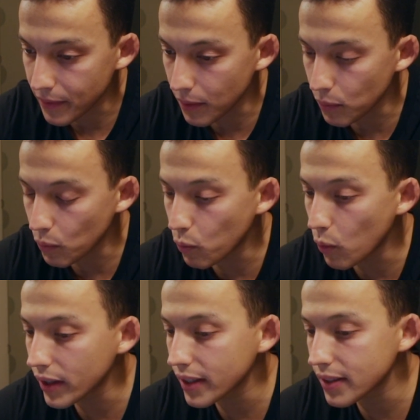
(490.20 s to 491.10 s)

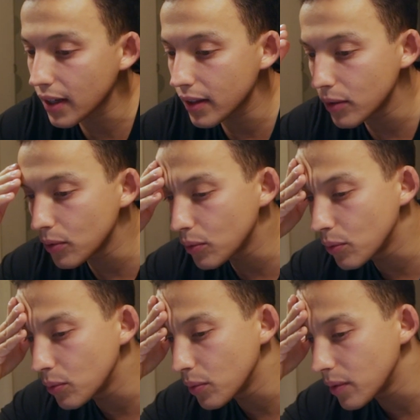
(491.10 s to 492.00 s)
what exactly did you
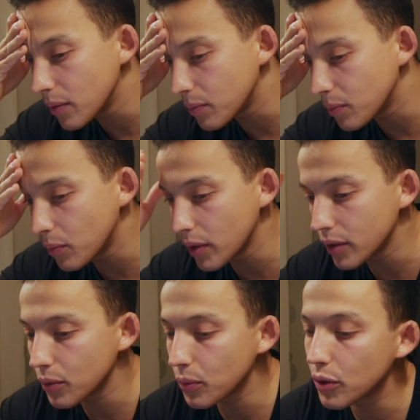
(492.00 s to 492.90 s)
do
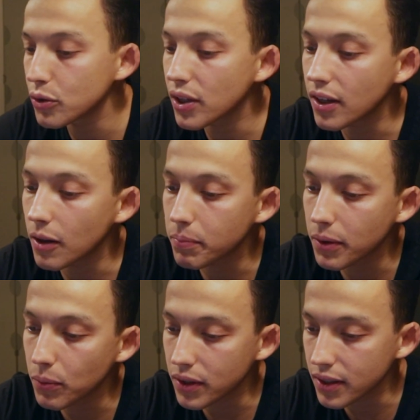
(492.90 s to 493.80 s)
when you say
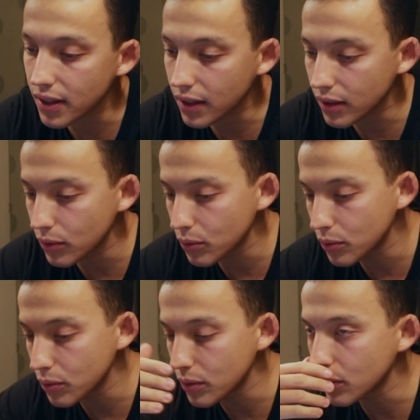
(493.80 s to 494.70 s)
NLP? What exactly did you
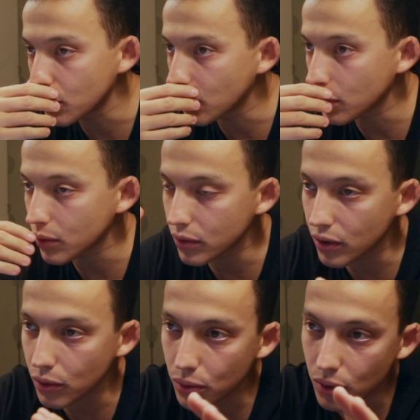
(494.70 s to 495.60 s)
do in your work?
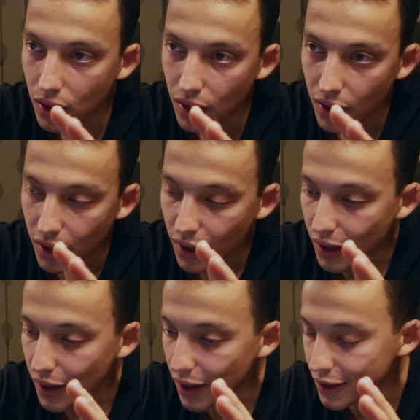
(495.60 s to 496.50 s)
Did you
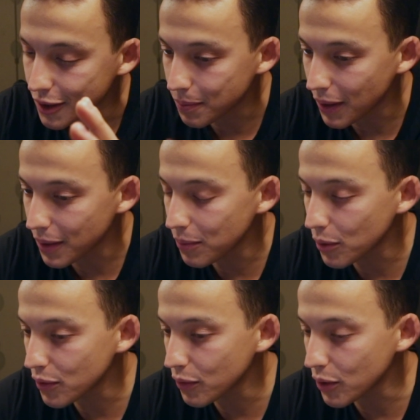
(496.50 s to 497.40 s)
spend
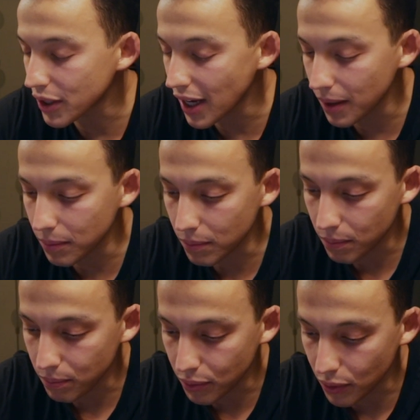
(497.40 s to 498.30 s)
most of your time
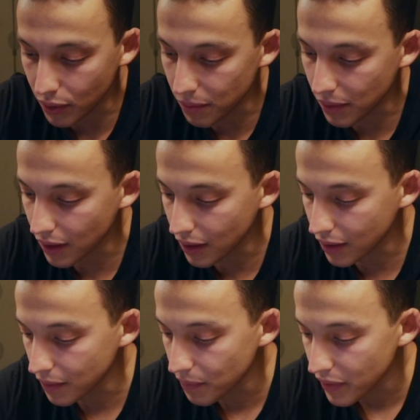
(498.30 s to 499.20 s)

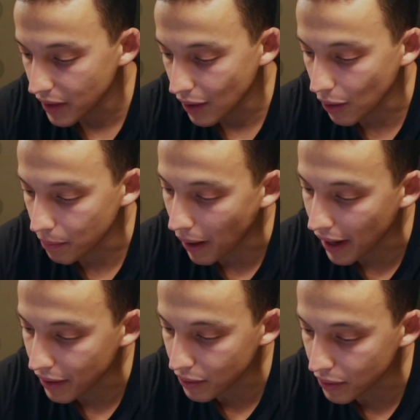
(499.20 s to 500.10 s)
programming on
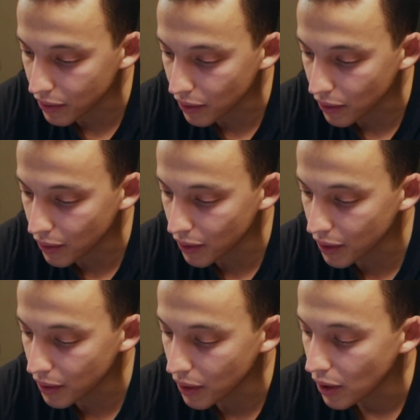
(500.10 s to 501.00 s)
Python,
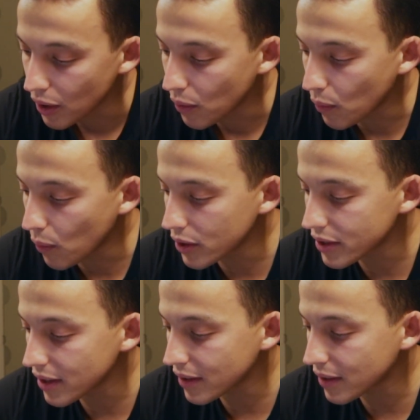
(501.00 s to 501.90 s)
or
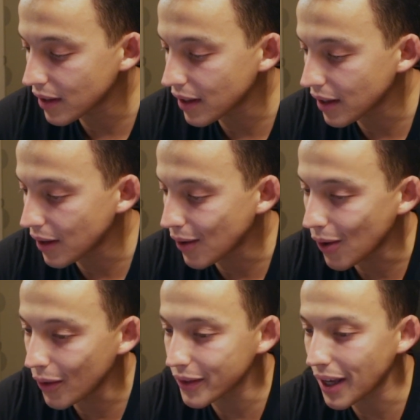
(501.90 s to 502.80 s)
was it
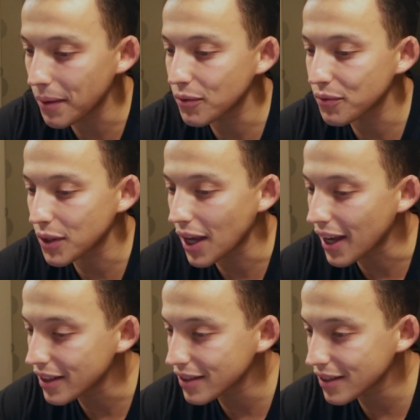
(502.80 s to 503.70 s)
other types of
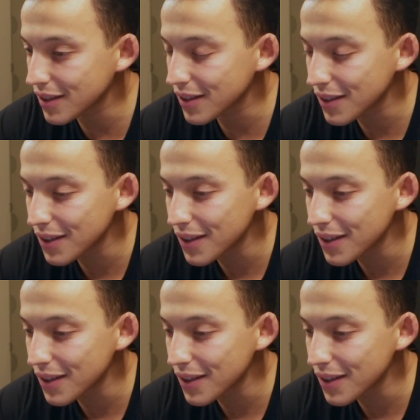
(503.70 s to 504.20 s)
tasks?